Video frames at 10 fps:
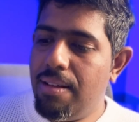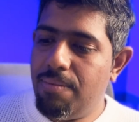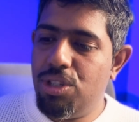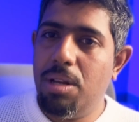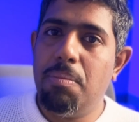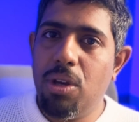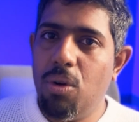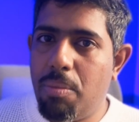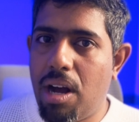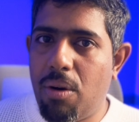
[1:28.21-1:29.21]
gpu
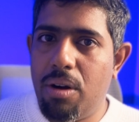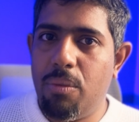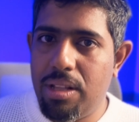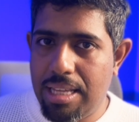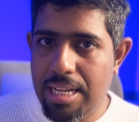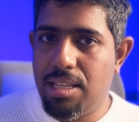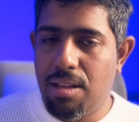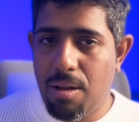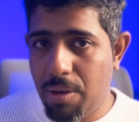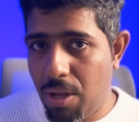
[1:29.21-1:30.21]
power with its
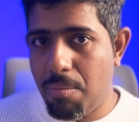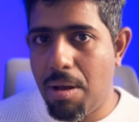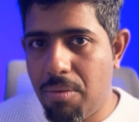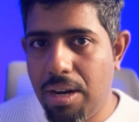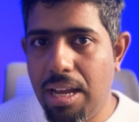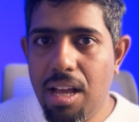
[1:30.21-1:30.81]
uh, you know memory